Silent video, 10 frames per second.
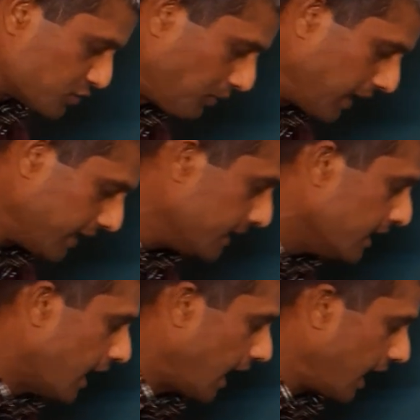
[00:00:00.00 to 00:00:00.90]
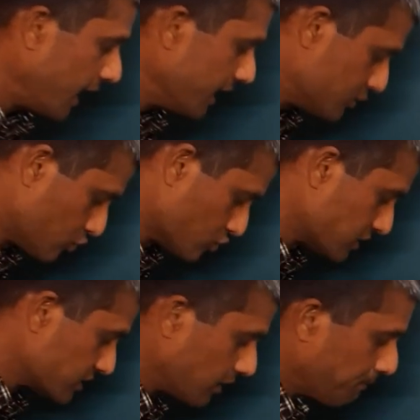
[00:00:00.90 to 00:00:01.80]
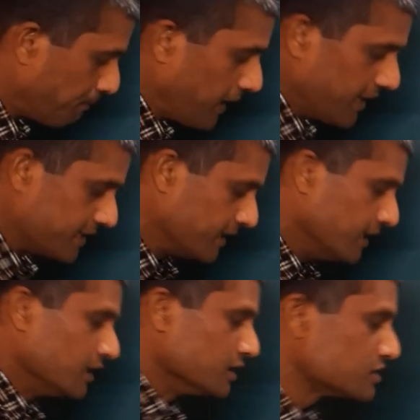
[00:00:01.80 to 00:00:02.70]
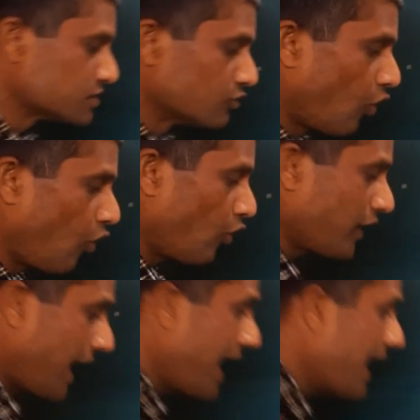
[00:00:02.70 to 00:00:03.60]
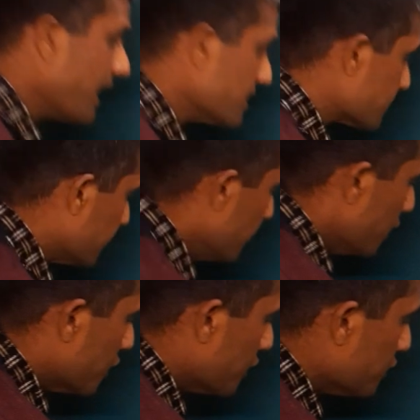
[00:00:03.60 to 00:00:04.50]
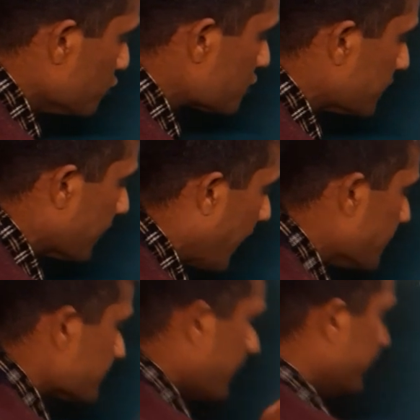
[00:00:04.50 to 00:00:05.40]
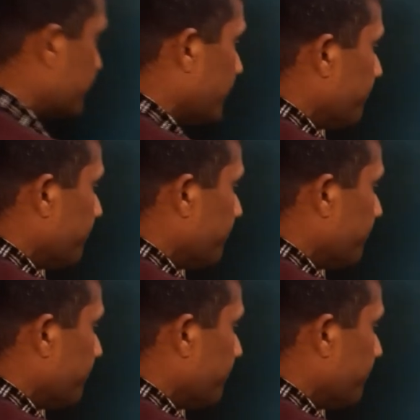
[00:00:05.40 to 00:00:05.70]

why hydrogen sulfide is known as reducing agent.